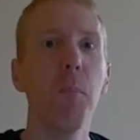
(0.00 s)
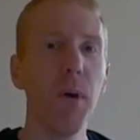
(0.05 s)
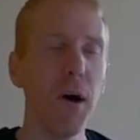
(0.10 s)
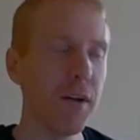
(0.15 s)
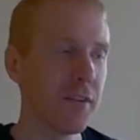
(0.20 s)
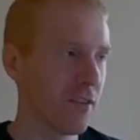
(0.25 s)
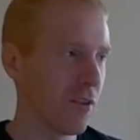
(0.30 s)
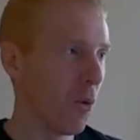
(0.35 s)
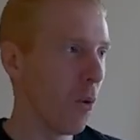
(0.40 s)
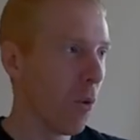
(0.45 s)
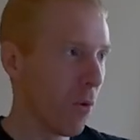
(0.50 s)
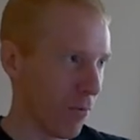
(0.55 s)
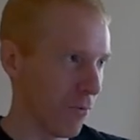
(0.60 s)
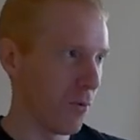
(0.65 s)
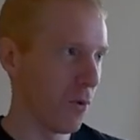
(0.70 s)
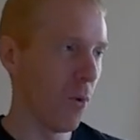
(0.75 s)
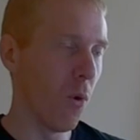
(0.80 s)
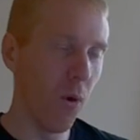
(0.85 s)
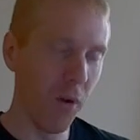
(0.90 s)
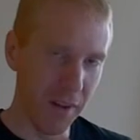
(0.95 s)
but
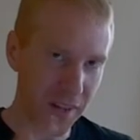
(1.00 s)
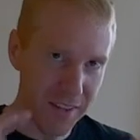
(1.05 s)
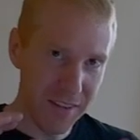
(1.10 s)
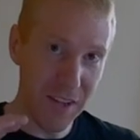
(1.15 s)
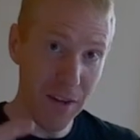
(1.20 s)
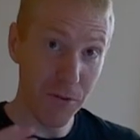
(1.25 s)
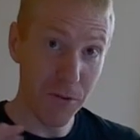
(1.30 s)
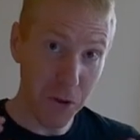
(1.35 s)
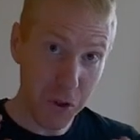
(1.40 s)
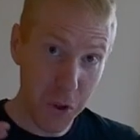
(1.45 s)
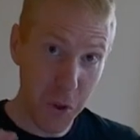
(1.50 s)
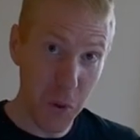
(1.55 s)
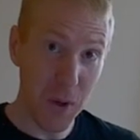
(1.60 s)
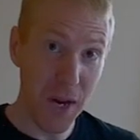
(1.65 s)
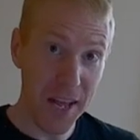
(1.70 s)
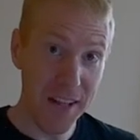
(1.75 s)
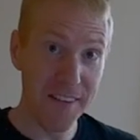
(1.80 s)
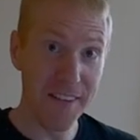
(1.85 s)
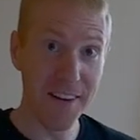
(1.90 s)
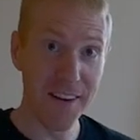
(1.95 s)
overall it gives a
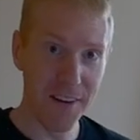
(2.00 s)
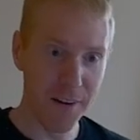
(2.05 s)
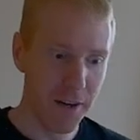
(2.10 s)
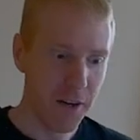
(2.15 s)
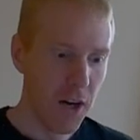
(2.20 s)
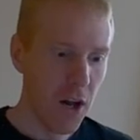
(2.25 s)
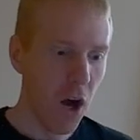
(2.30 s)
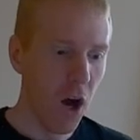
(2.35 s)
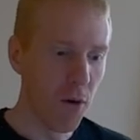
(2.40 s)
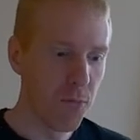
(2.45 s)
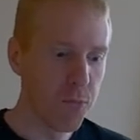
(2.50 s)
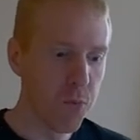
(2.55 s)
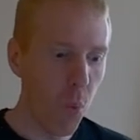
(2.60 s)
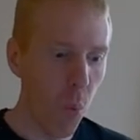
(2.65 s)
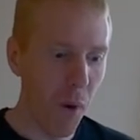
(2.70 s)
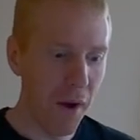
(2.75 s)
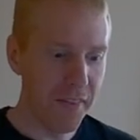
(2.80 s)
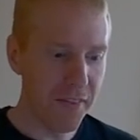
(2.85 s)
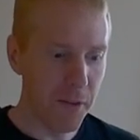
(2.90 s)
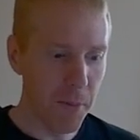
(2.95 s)
good idea of
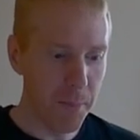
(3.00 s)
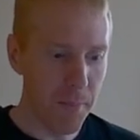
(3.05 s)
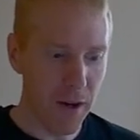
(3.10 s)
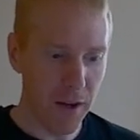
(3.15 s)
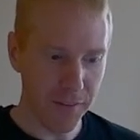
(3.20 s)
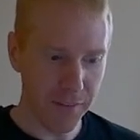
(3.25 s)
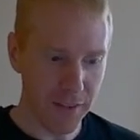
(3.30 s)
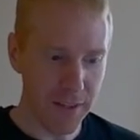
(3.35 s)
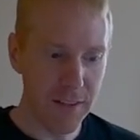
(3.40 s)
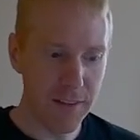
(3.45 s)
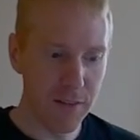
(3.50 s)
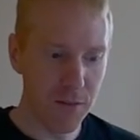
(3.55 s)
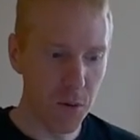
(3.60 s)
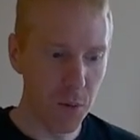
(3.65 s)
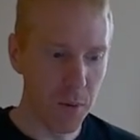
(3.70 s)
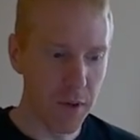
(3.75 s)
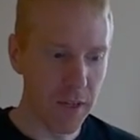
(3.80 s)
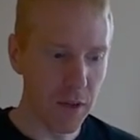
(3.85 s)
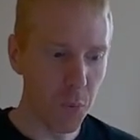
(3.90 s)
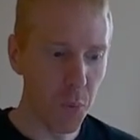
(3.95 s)
what the mount is
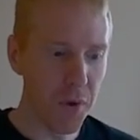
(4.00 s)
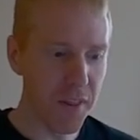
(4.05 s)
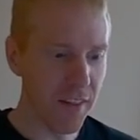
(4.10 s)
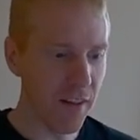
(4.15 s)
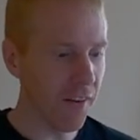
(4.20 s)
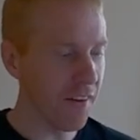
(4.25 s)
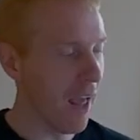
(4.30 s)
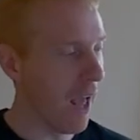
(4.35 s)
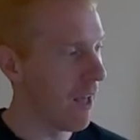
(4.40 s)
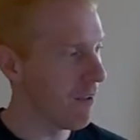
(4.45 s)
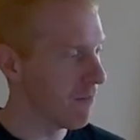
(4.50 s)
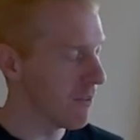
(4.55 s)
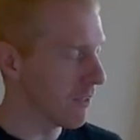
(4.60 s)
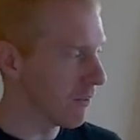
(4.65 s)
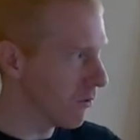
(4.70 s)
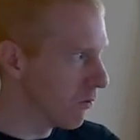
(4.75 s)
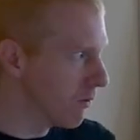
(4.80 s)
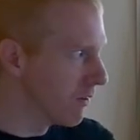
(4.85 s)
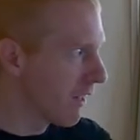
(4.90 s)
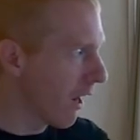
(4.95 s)
doing without
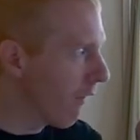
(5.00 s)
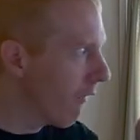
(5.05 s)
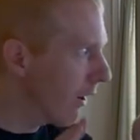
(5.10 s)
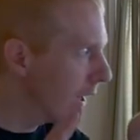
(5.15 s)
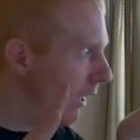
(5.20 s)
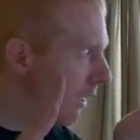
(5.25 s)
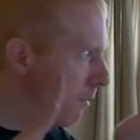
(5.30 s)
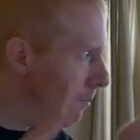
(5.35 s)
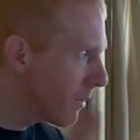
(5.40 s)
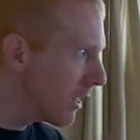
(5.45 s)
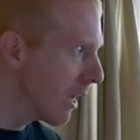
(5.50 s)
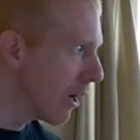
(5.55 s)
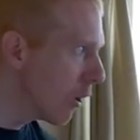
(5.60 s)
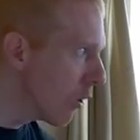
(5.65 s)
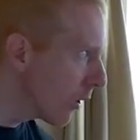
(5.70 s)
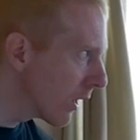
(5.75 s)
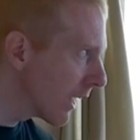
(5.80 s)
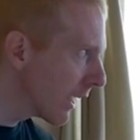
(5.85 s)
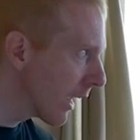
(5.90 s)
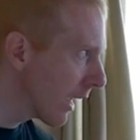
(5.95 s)
having to directly be
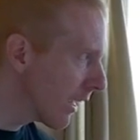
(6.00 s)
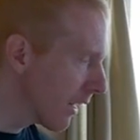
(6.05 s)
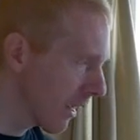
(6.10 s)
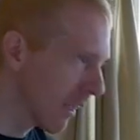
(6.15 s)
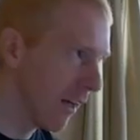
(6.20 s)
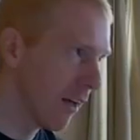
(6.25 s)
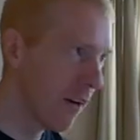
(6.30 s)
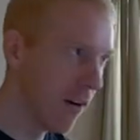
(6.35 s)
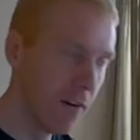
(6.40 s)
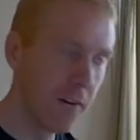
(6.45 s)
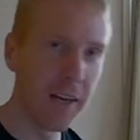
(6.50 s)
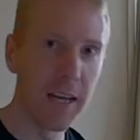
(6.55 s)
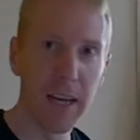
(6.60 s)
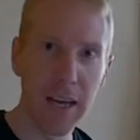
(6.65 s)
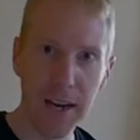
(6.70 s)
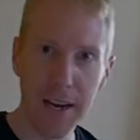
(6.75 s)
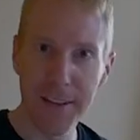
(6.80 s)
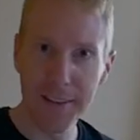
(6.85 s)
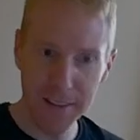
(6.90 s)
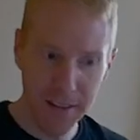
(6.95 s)
looking
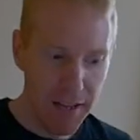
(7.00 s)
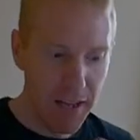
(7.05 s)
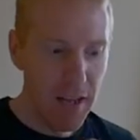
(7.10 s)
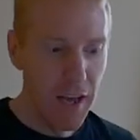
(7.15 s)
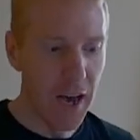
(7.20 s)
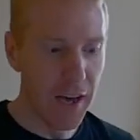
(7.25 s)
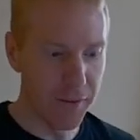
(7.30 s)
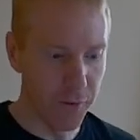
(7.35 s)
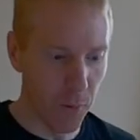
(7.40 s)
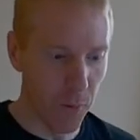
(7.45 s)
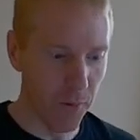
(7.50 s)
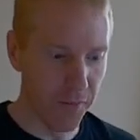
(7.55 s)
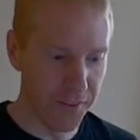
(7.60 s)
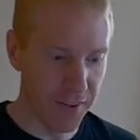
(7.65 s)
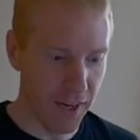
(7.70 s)
at it at all